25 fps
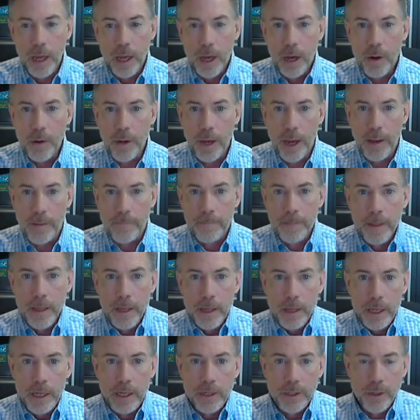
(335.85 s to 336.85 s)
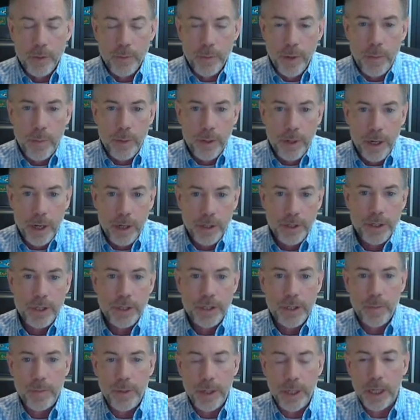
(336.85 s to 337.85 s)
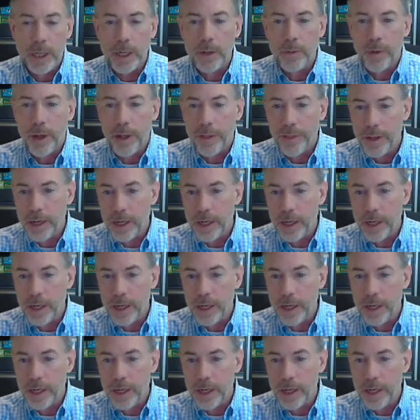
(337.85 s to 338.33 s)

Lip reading: Okay, into reproduction to begin with.